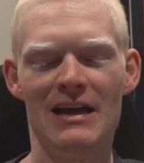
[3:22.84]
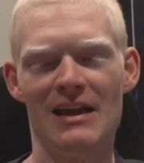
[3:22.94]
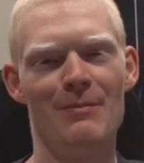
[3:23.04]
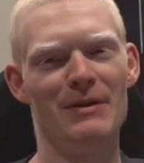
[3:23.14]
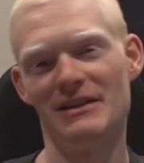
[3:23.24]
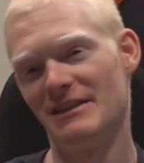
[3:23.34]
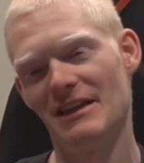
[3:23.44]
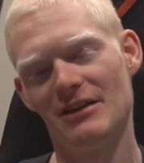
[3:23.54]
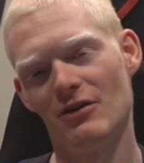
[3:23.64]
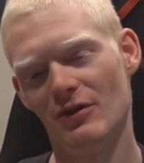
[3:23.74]
That being
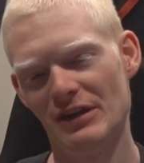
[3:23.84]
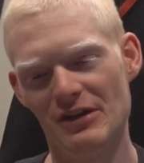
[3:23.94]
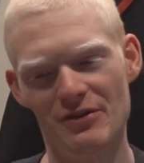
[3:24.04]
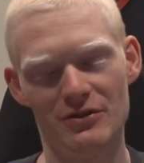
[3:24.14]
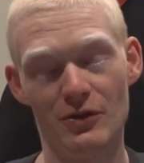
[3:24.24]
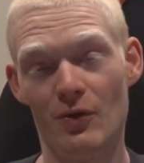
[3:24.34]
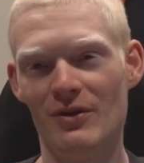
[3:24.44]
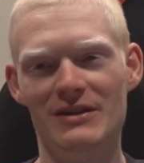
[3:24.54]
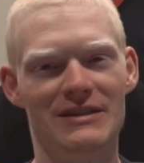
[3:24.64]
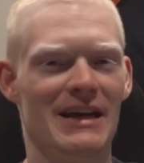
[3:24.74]
said, though, there's
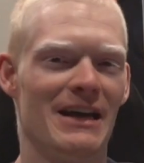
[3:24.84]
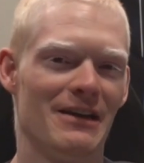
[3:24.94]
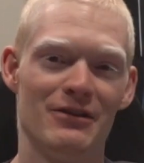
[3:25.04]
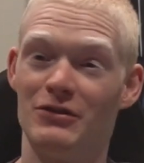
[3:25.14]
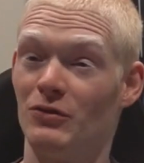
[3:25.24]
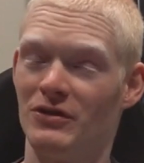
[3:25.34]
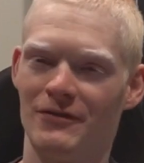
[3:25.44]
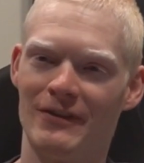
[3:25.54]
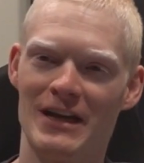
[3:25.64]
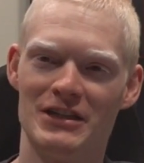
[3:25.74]
always the
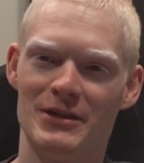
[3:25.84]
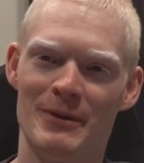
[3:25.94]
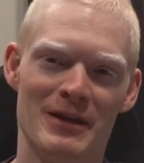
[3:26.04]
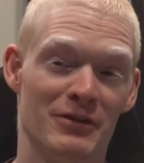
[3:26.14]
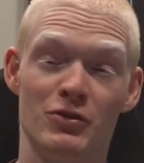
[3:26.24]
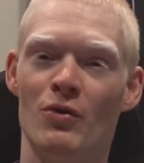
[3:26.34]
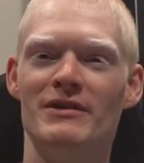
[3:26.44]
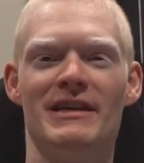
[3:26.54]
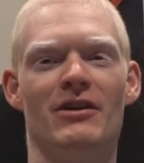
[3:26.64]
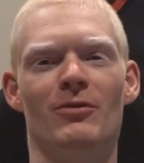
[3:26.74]
flash in the pan. There's
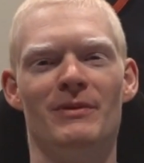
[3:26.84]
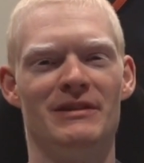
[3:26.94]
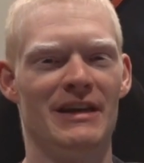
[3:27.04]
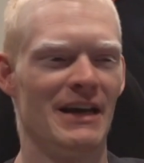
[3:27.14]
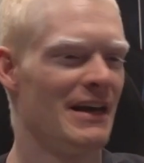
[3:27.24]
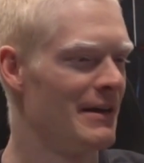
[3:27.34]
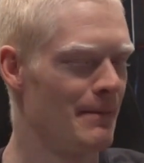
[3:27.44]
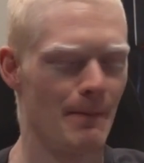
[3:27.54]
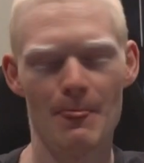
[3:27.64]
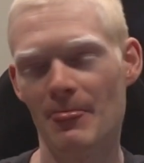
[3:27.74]
always that hope to say, hey,
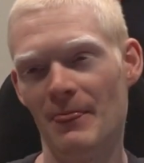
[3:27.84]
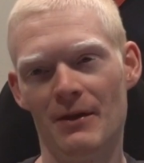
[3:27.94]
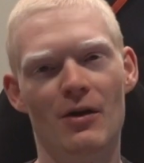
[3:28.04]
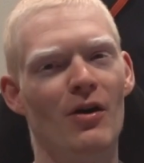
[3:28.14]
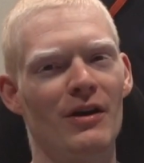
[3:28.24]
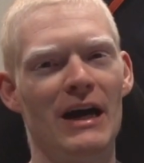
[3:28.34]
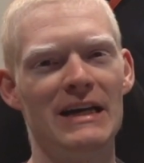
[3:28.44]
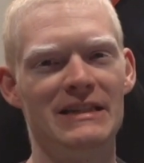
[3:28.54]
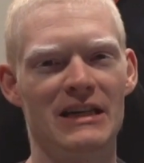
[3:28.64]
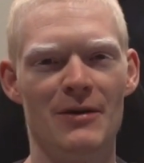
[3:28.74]
there are
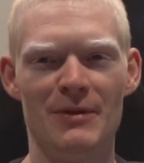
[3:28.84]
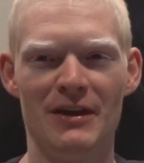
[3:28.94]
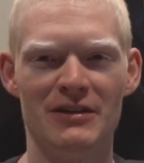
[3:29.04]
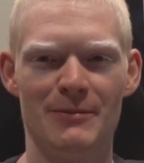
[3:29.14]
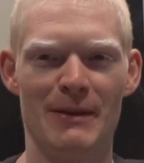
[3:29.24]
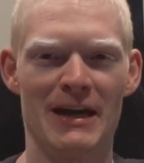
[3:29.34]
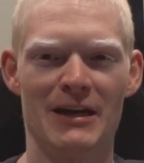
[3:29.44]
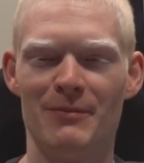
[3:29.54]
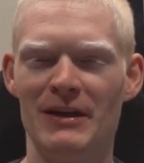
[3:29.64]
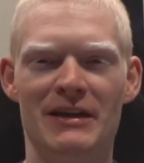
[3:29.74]
guys that come in there as a
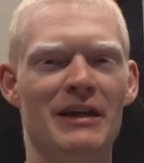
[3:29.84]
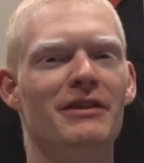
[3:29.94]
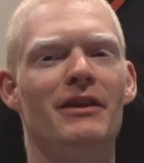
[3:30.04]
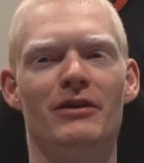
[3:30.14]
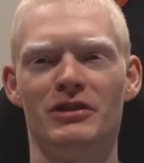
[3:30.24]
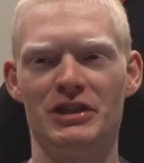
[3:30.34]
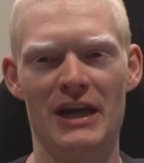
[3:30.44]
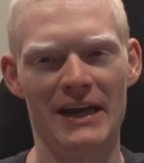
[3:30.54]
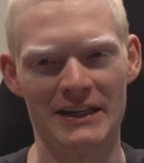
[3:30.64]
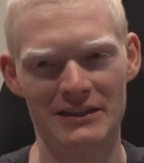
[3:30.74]
backup. They get their
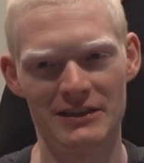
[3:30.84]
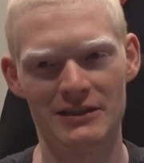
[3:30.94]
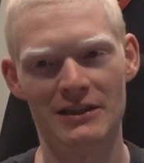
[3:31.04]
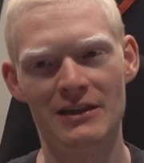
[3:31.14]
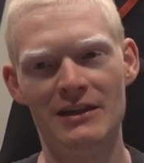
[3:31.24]
chance.